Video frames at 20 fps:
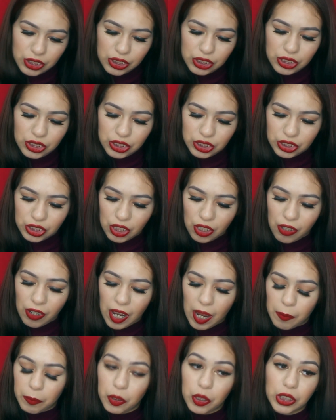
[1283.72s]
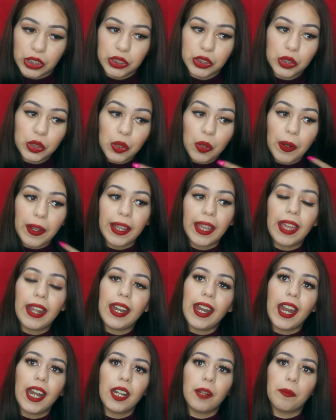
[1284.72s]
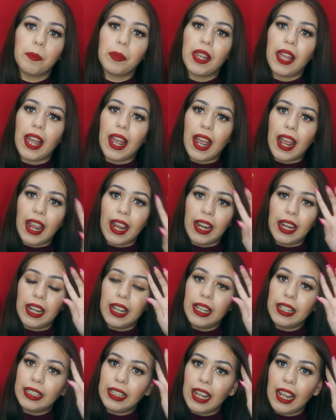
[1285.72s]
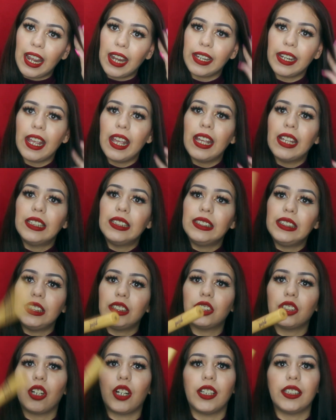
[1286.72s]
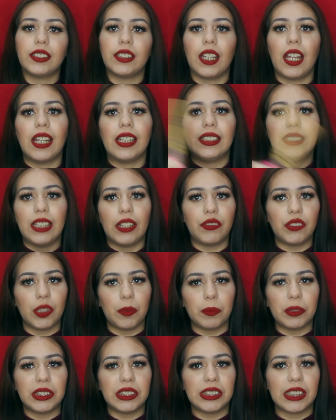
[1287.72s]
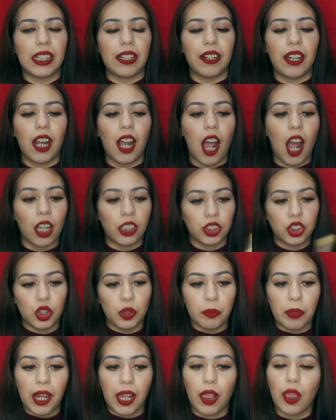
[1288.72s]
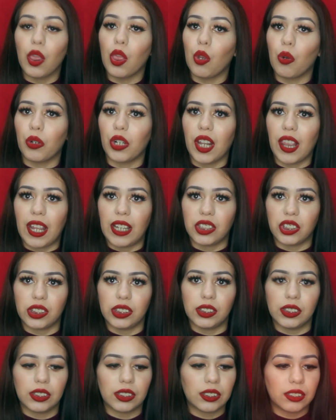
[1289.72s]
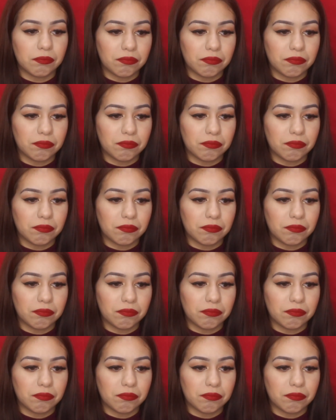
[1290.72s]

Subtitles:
So I'm going to go ahead and apply, again, the Tarte Gifted Mascara onto my lower lashes.